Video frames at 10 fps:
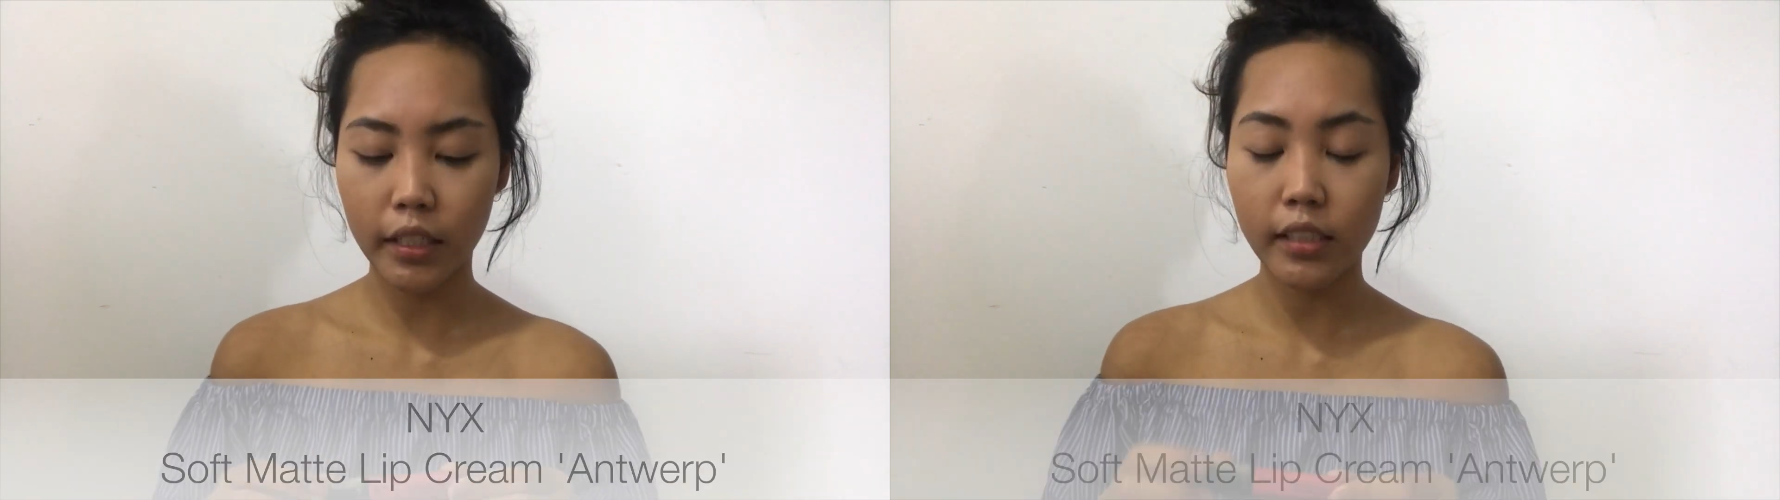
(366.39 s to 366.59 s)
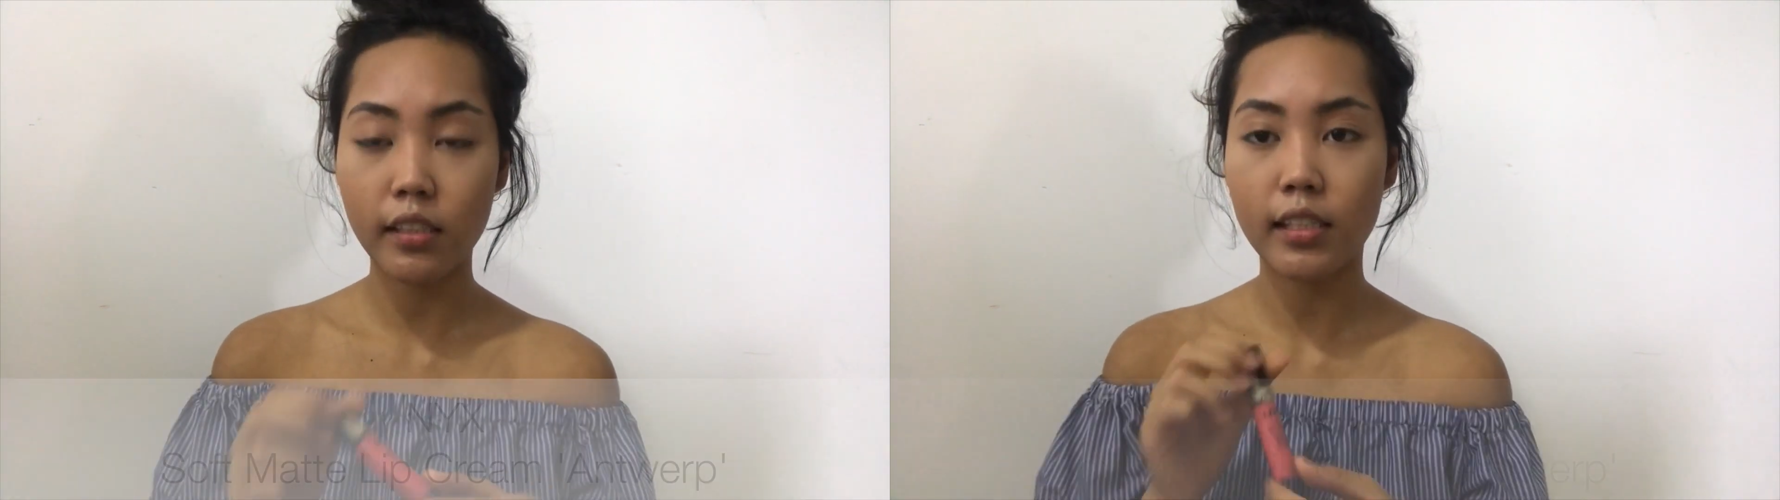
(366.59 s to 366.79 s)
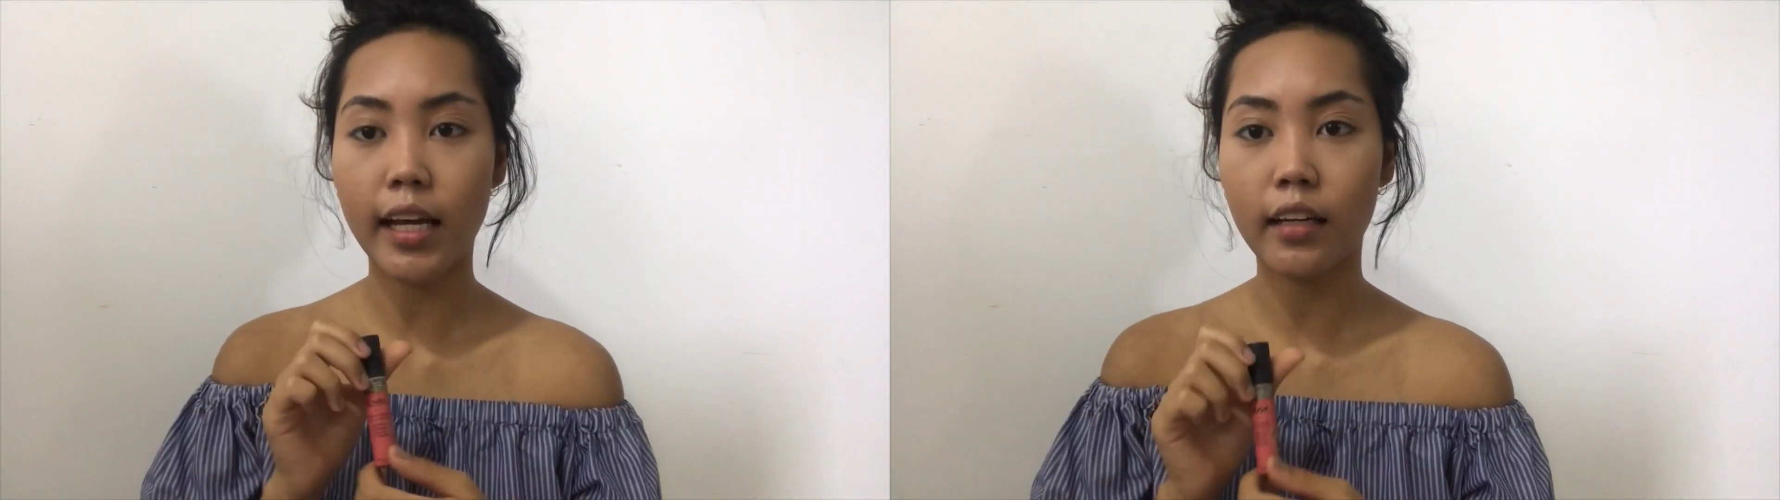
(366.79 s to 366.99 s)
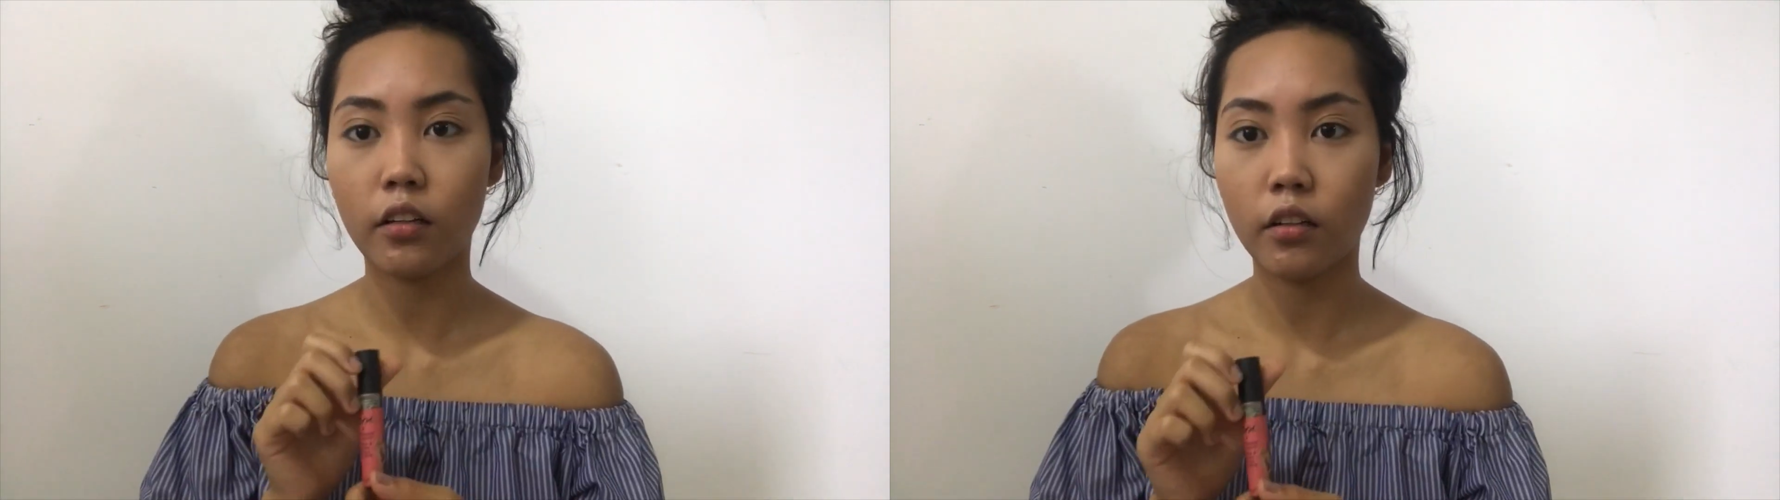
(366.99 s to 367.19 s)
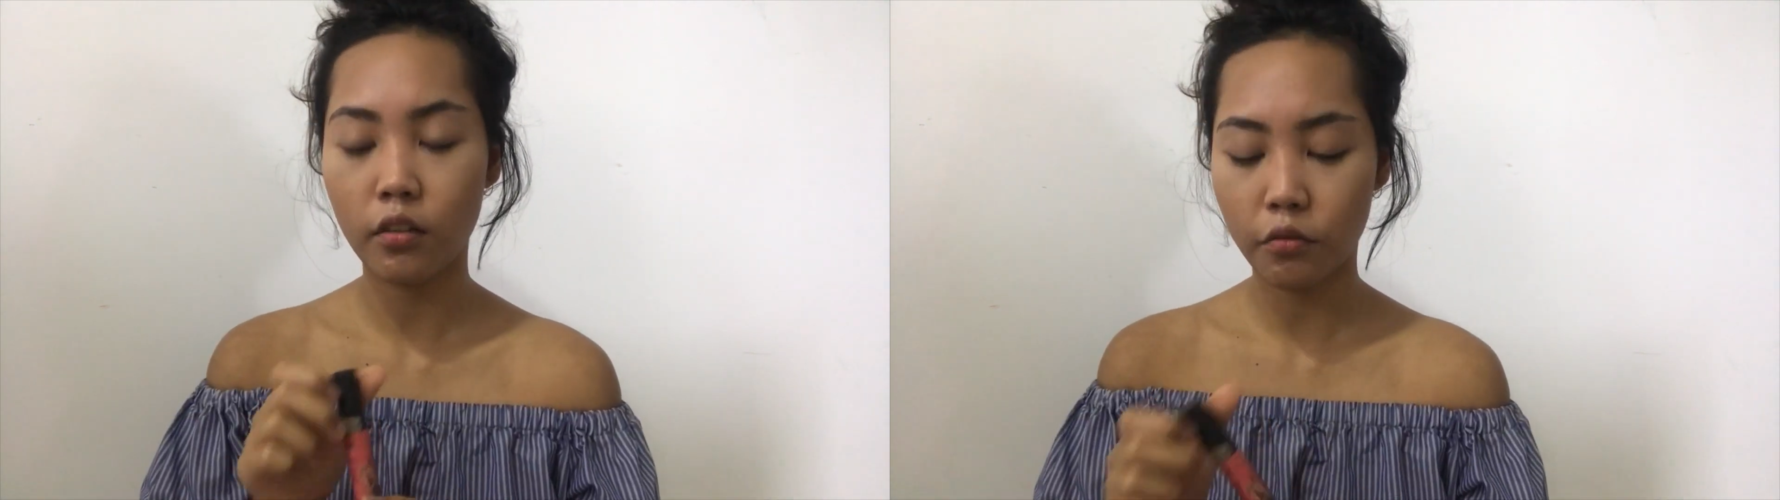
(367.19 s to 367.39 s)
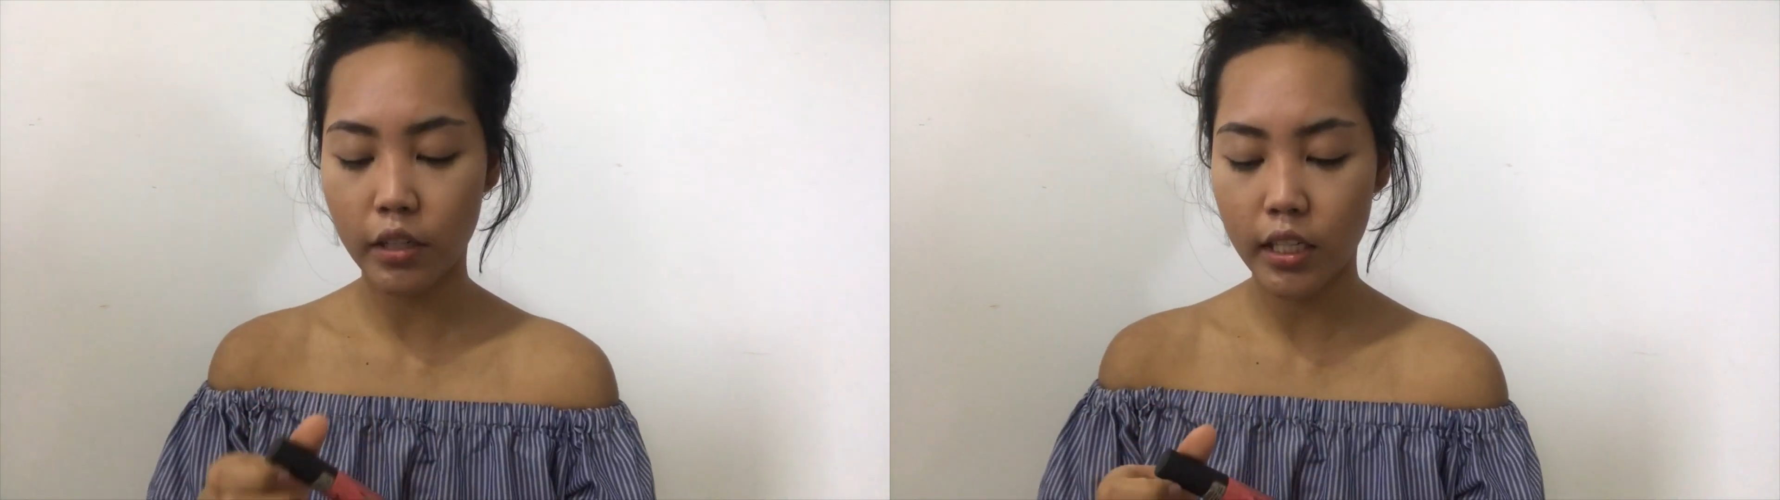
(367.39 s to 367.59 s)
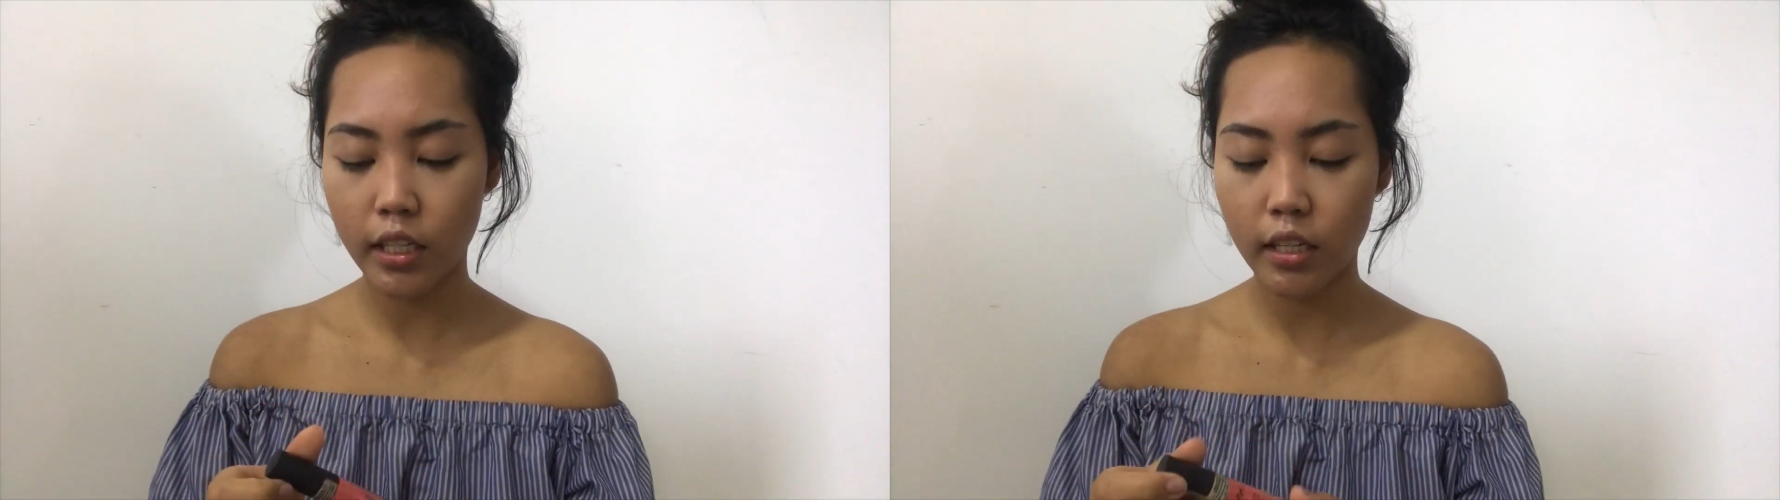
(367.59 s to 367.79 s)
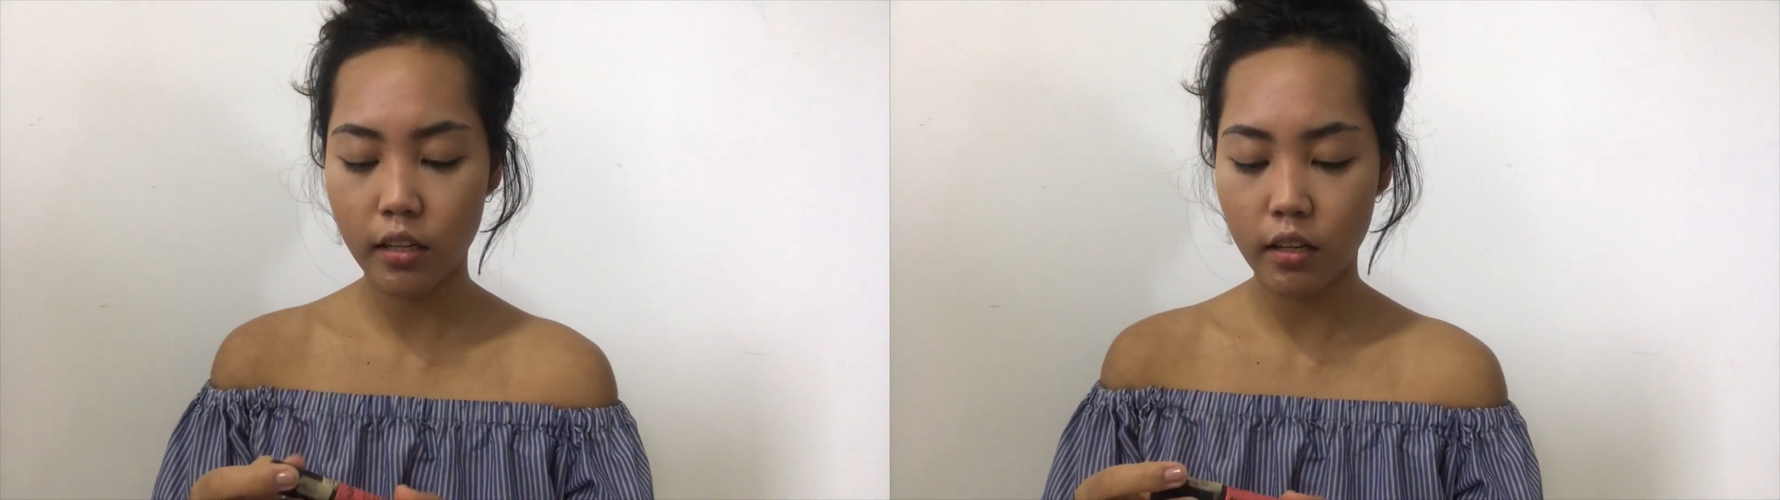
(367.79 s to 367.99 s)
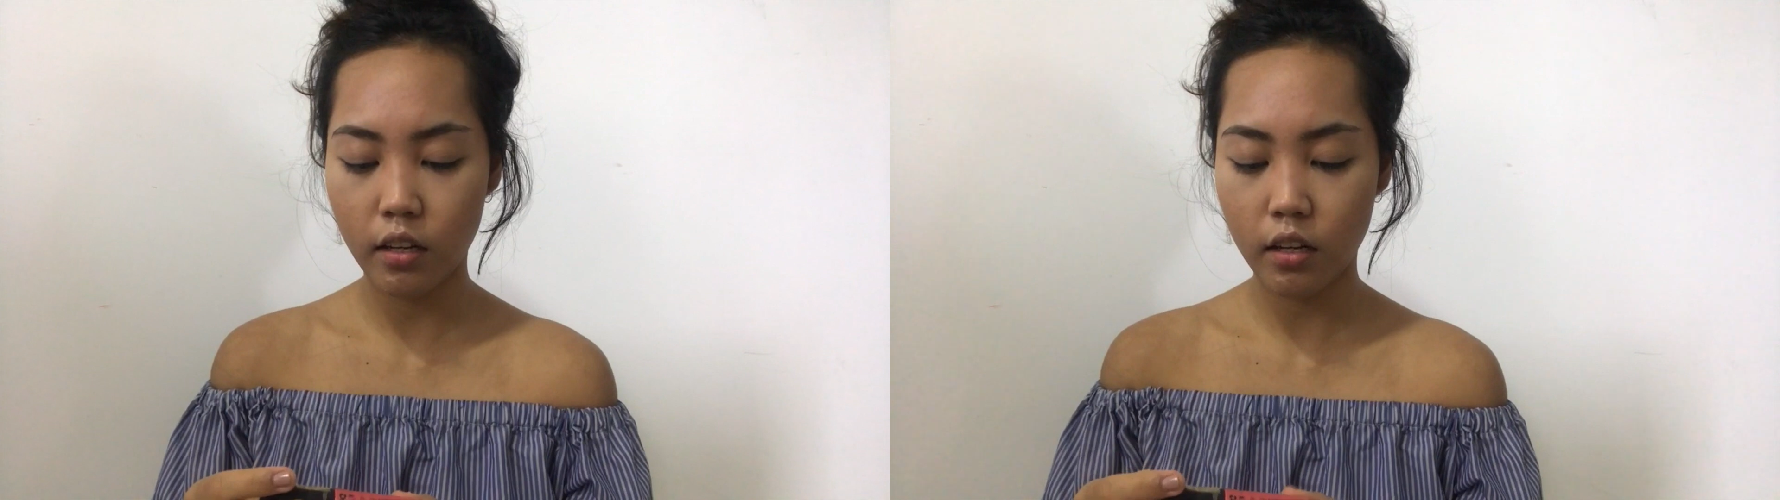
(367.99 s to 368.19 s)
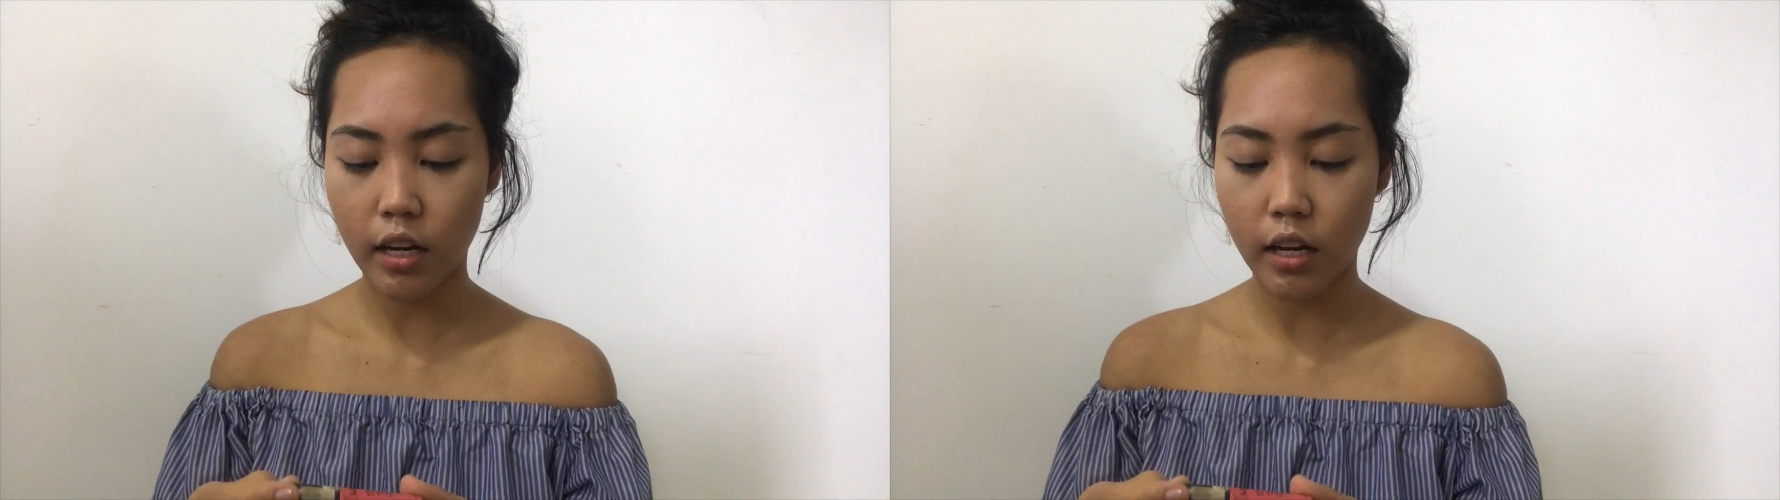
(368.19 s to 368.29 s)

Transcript: This is like really